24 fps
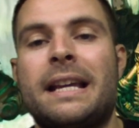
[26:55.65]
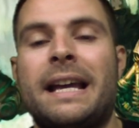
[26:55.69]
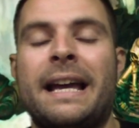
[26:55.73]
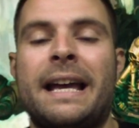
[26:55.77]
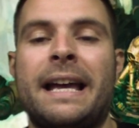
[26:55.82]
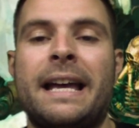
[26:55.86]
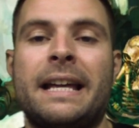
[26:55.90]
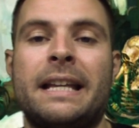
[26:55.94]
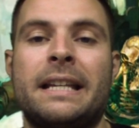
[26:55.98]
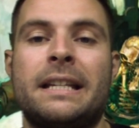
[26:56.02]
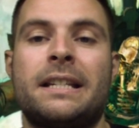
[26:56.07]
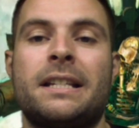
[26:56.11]

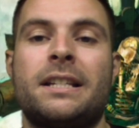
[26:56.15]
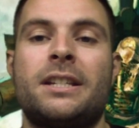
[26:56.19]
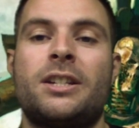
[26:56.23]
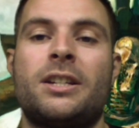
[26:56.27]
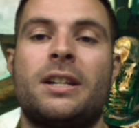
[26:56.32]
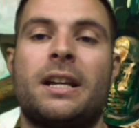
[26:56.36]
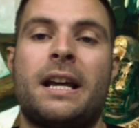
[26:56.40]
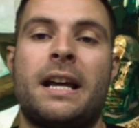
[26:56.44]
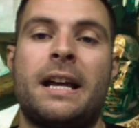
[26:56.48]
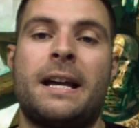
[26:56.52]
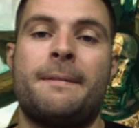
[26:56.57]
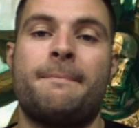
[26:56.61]
and
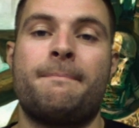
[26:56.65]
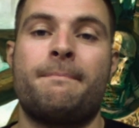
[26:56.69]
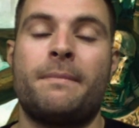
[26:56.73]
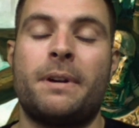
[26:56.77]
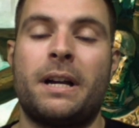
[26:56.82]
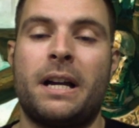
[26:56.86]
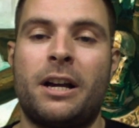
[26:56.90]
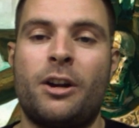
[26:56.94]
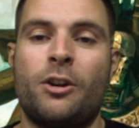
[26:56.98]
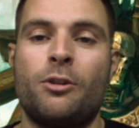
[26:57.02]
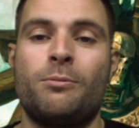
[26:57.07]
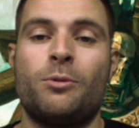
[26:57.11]

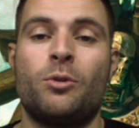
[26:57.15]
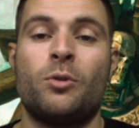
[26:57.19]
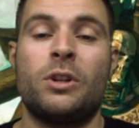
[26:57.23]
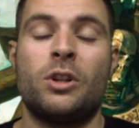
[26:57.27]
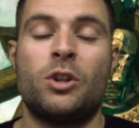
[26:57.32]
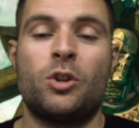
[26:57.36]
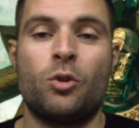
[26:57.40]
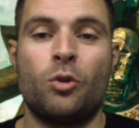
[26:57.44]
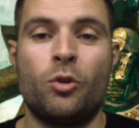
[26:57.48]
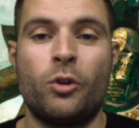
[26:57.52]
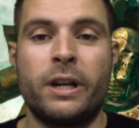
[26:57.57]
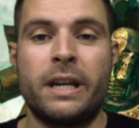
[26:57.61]
I hope you
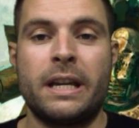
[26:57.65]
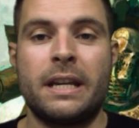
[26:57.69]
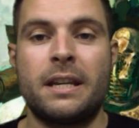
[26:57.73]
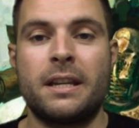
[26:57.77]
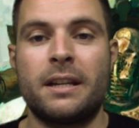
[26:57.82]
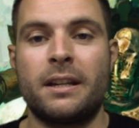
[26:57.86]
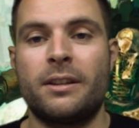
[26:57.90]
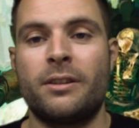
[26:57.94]
enjoyed